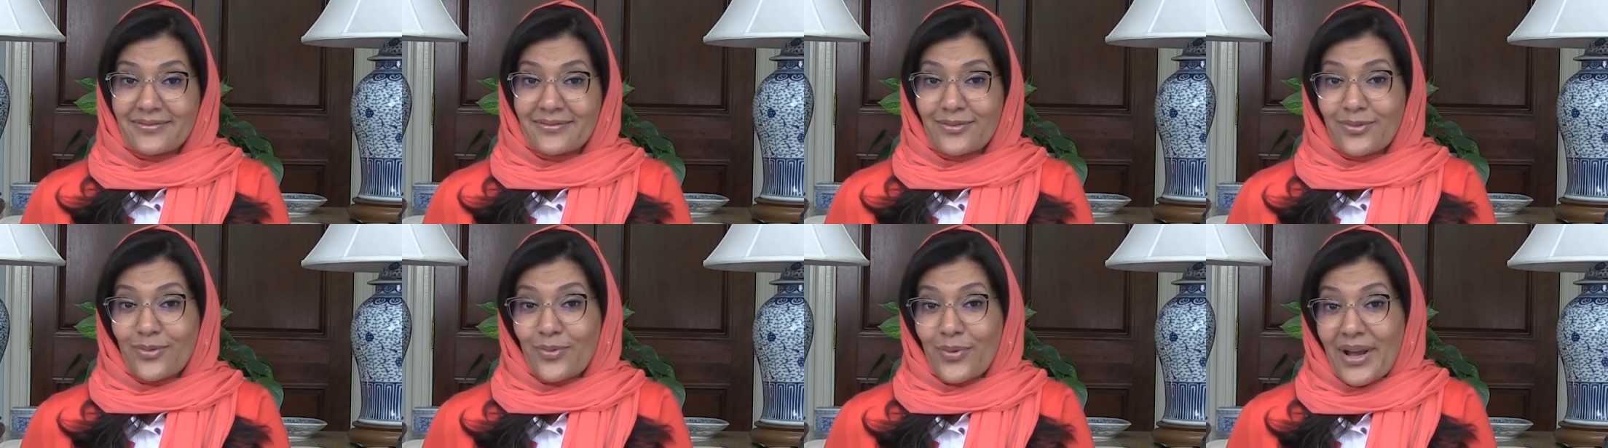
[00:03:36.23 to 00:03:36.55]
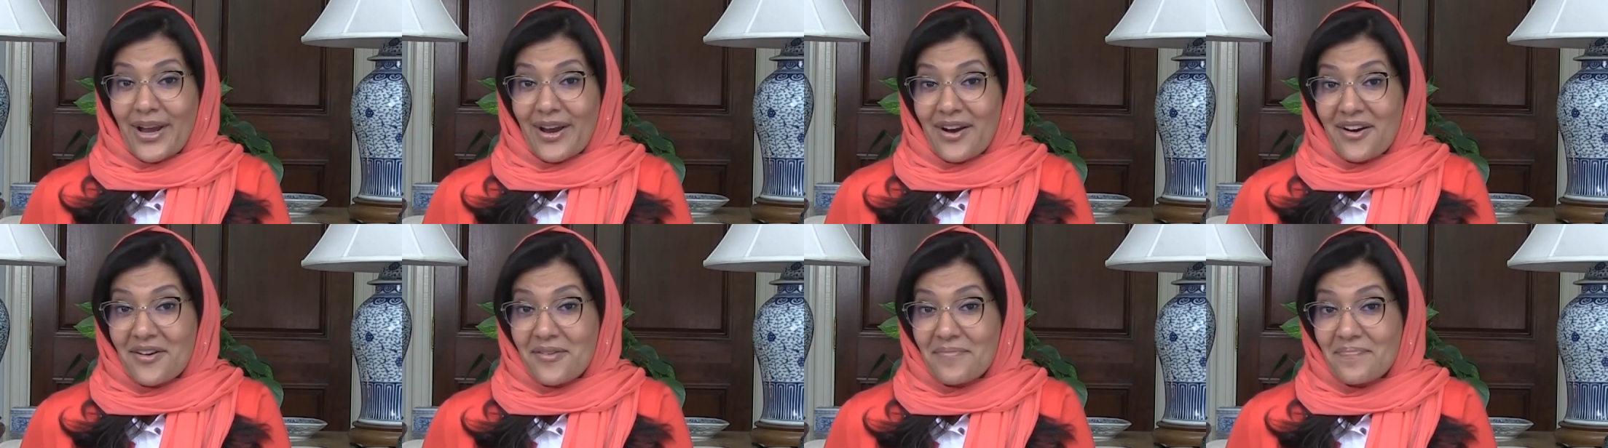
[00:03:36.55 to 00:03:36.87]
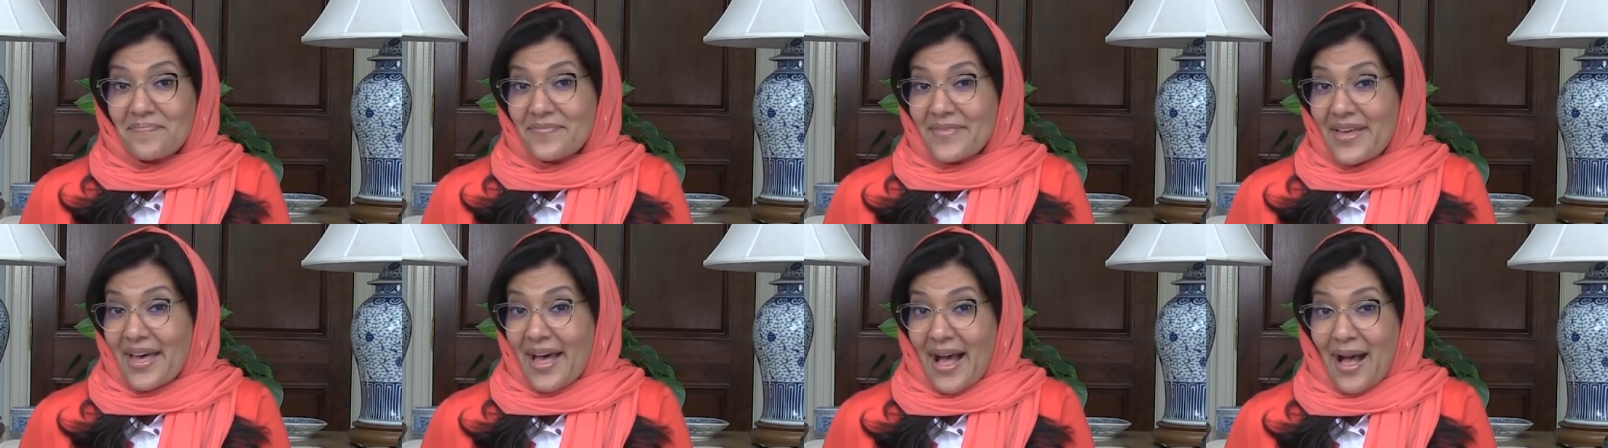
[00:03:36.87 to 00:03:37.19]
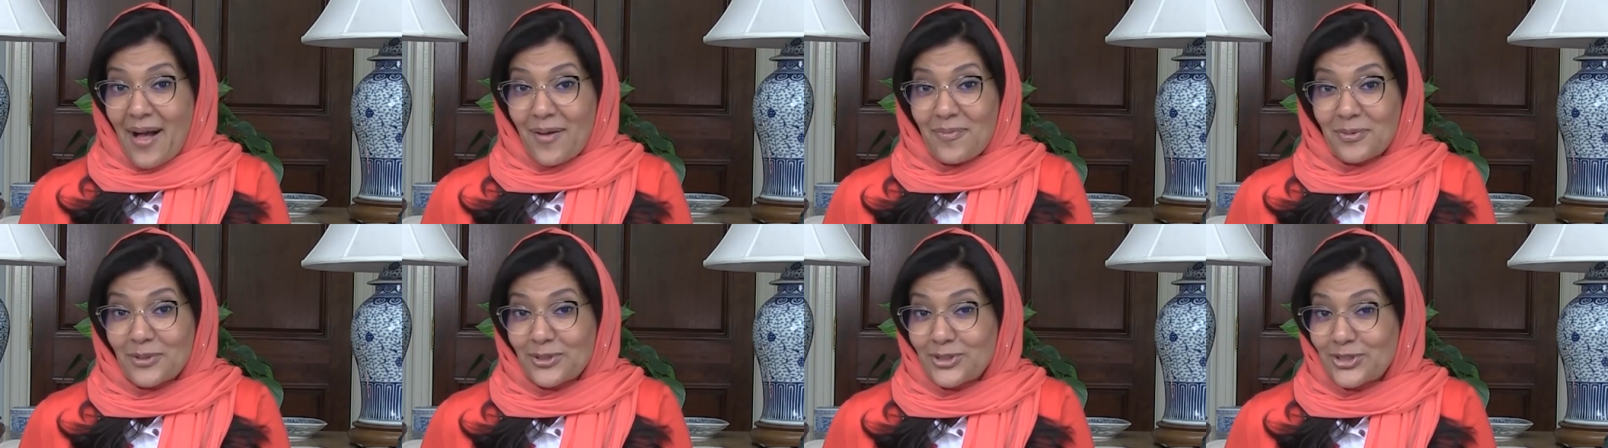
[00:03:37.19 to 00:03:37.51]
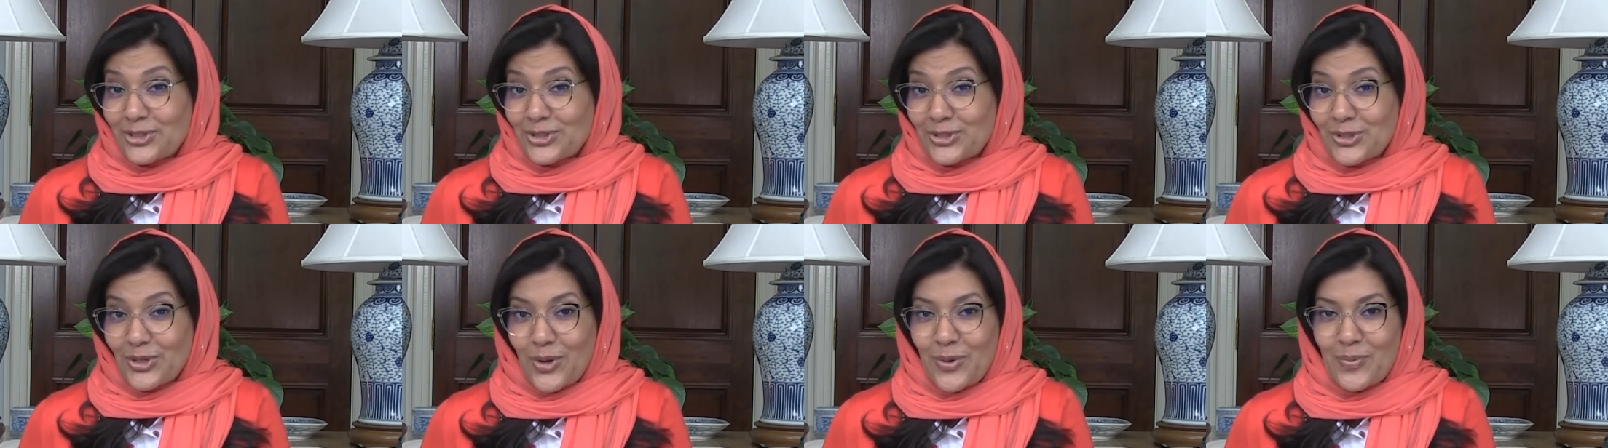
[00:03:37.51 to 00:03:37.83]
where Apple
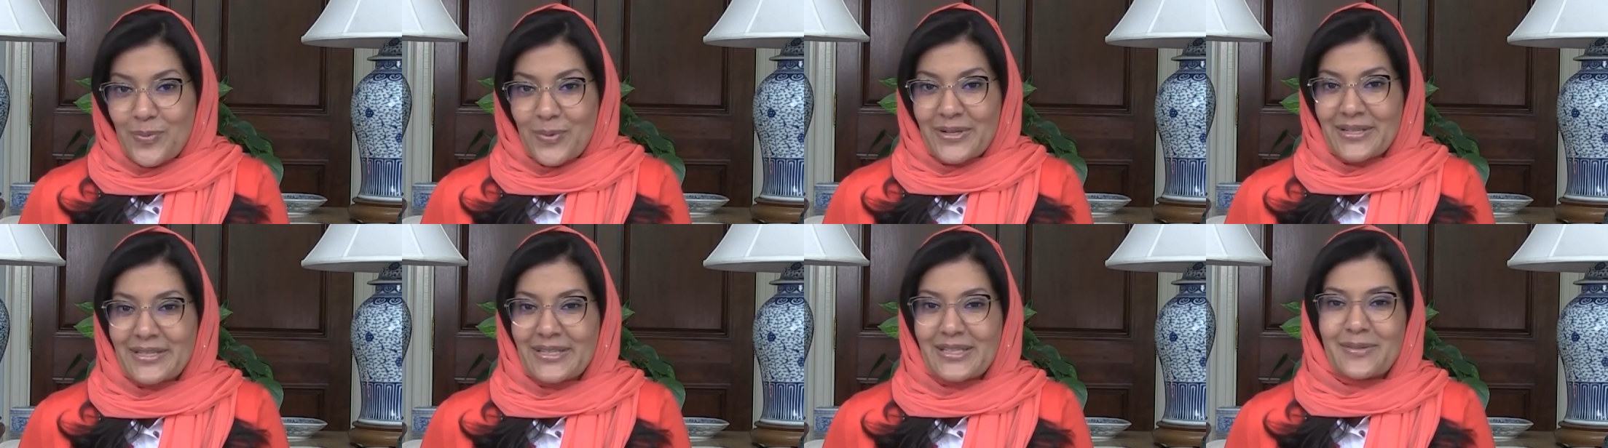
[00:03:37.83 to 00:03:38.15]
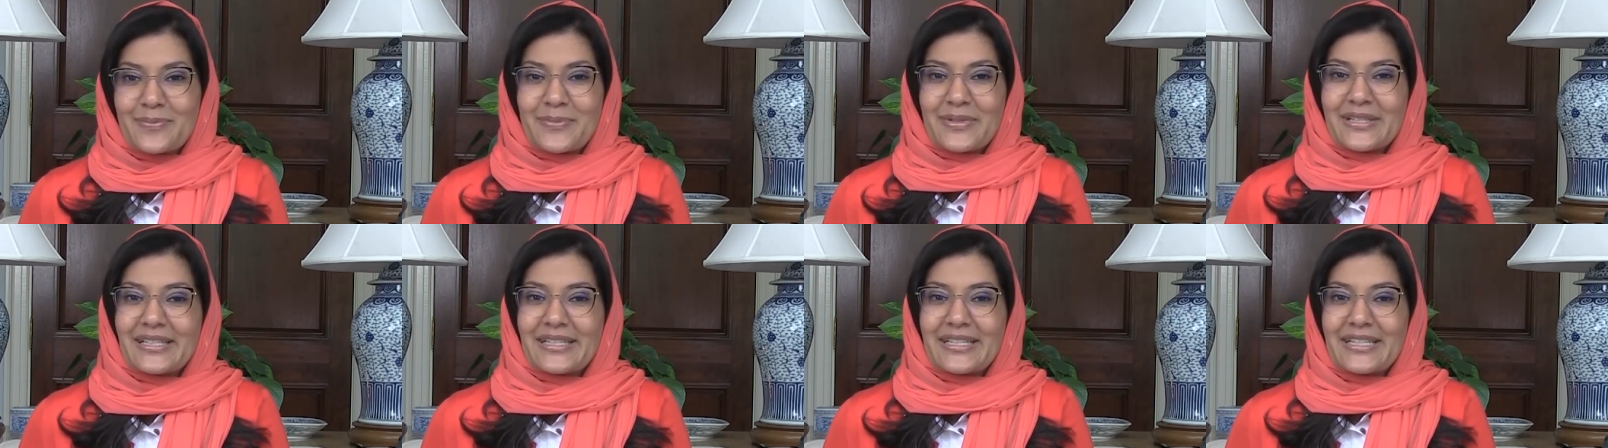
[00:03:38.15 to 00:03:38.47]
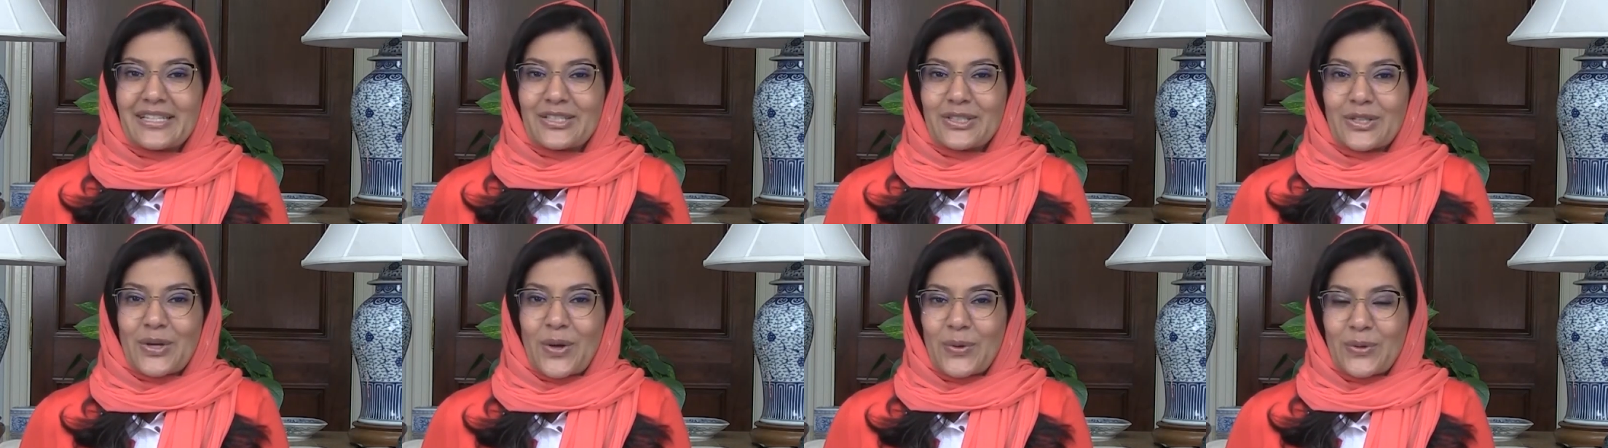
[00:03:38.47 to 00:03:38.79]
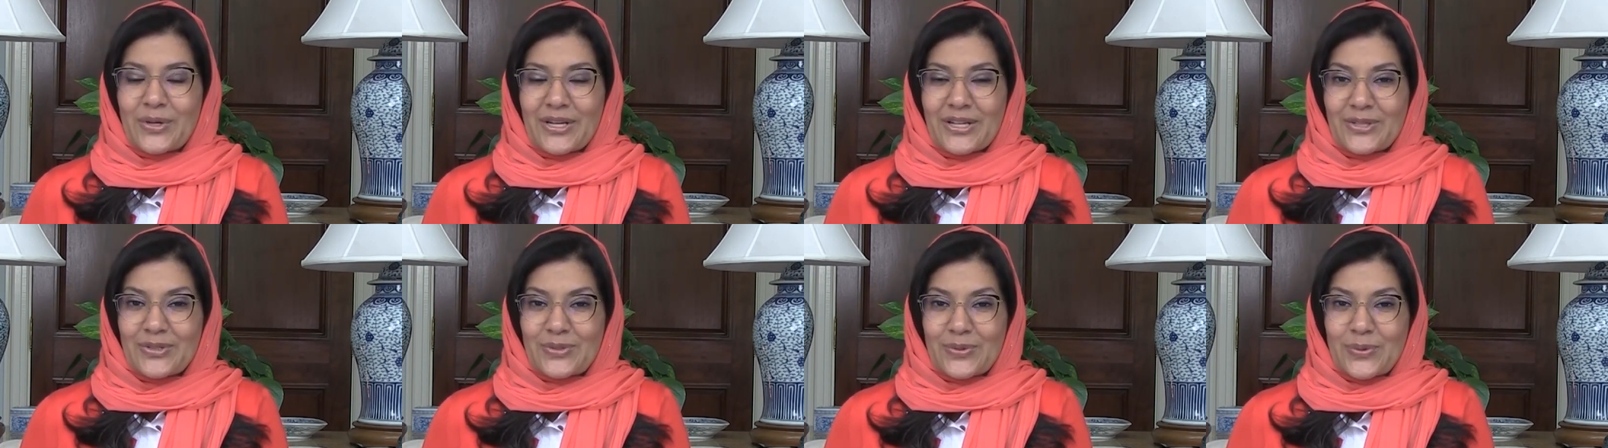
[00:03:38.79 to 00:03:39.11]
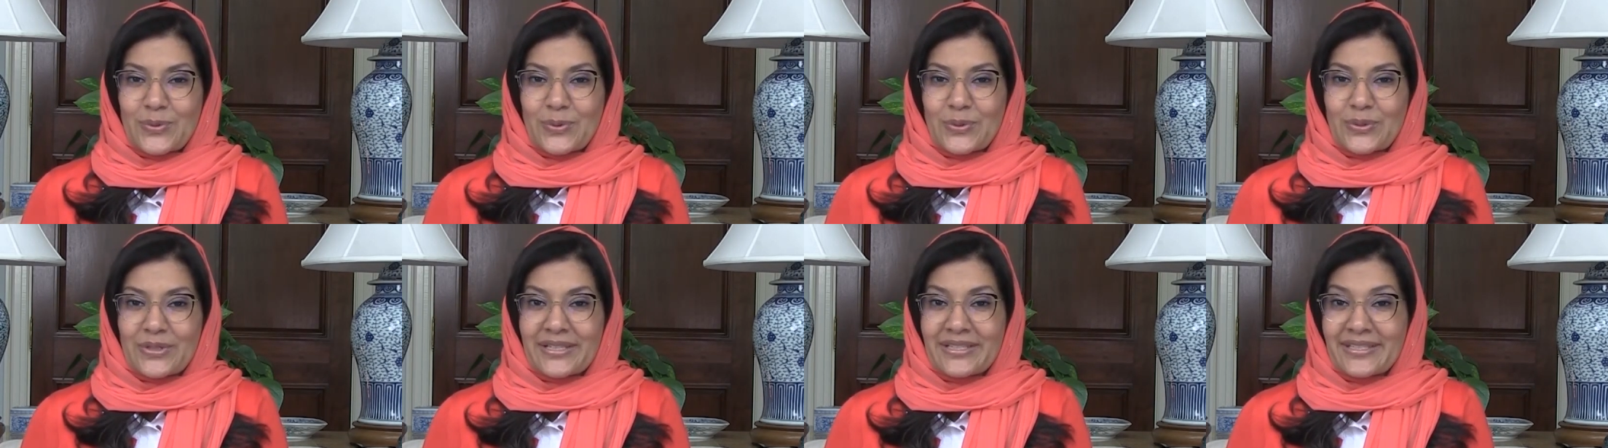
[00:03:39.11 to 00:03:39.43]
just opened its Middle East coding
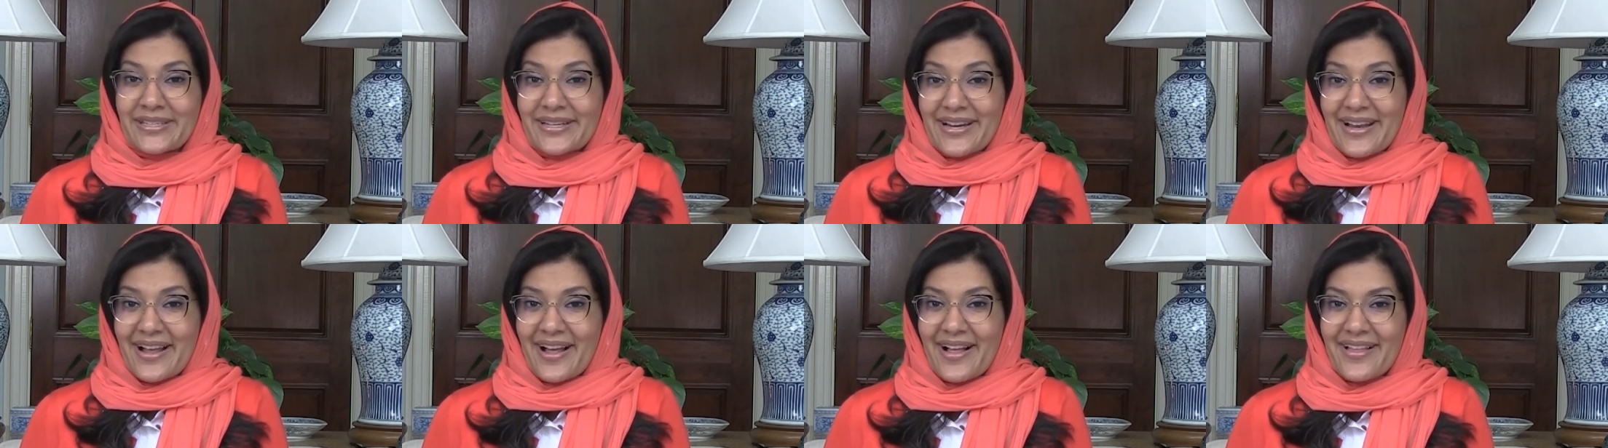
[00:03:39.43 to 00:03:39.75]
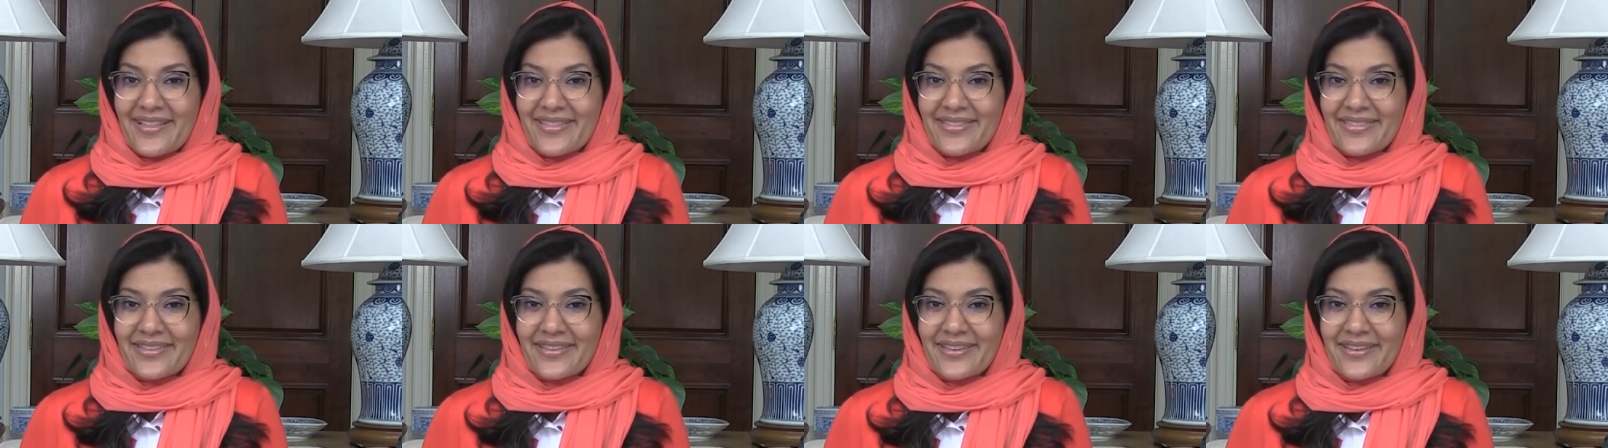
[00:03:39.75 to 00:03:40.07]
school in Riyadh,